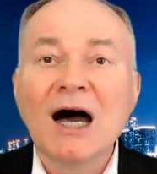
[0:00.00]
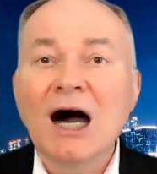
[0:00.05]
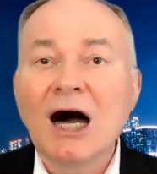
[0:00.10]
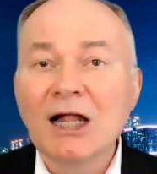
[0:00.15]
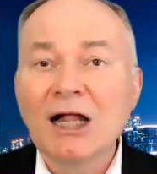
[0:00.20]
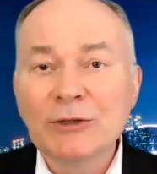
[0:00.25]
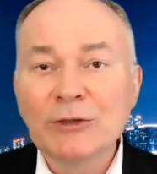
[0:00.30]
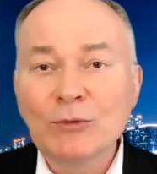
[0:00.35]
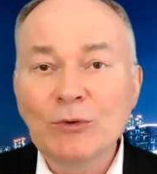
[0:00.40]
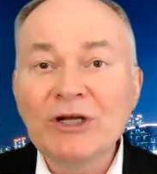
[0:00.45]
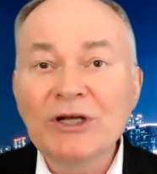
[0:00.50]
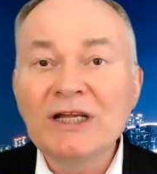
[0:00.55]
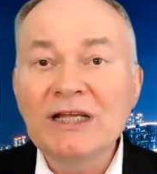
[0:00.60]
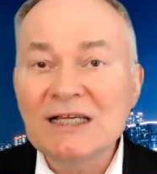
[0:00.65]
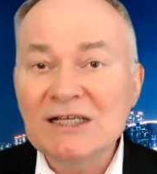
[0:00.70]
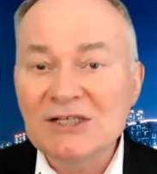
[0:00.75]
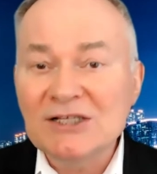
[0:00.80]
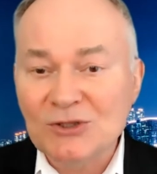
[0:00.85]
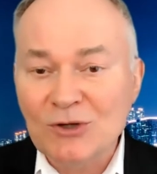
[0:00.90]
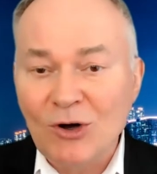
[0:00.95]

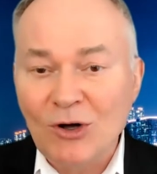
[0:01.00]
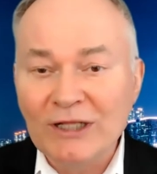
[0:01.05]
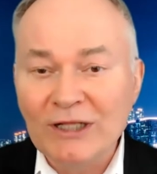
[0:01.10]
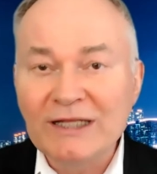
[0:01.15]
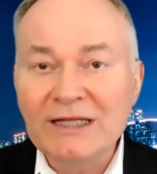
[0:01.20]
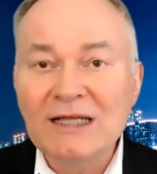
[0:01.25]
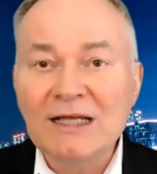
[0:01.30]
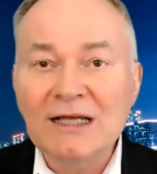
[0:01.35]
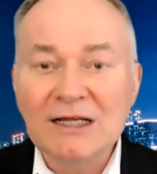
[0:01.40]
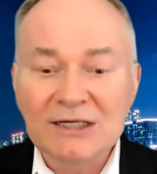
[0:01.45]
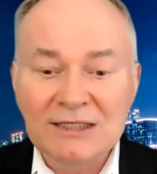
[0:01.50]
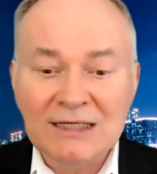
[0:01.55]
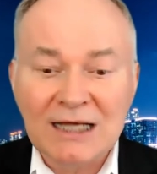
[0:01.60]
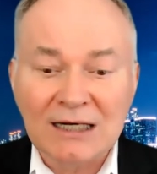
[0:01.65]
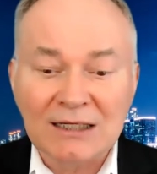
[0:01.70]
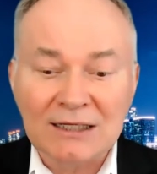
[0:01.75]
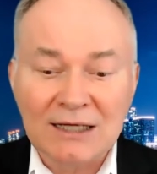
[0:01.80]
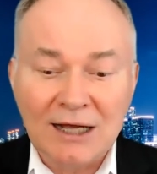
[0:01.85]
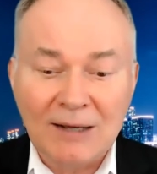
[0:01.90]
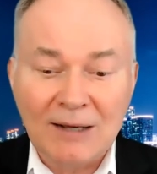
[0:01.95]

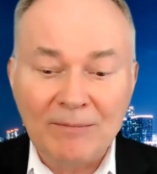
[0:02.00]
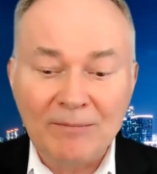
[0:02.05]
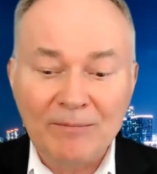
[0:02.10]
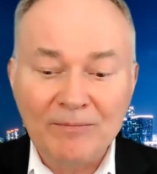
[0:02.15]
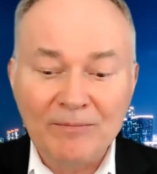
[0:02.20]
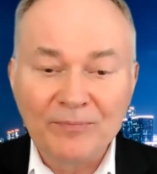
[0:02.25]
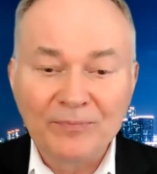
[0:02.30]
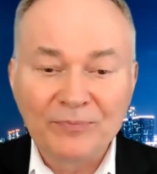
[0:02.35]
HollywoodIsCalling.com.